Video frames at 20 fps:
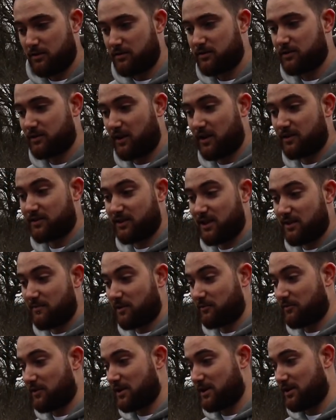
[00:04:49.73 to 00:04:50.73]
Sky's the
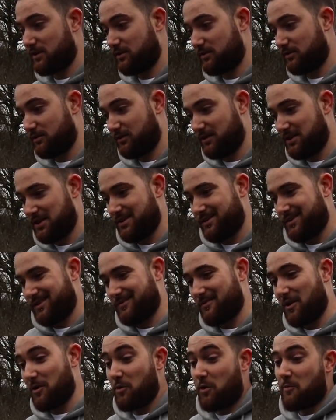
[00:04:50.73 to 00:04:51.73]
limit, really.
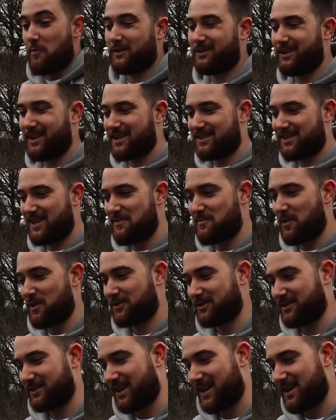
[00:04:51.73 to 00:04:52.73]
Well, what my D S G
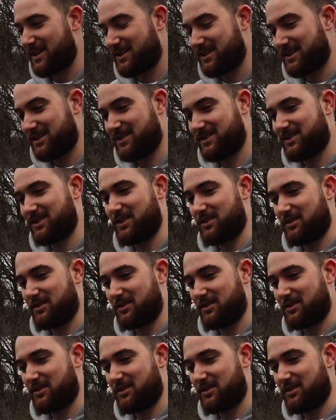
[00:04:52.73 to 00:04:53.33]
box can take. So.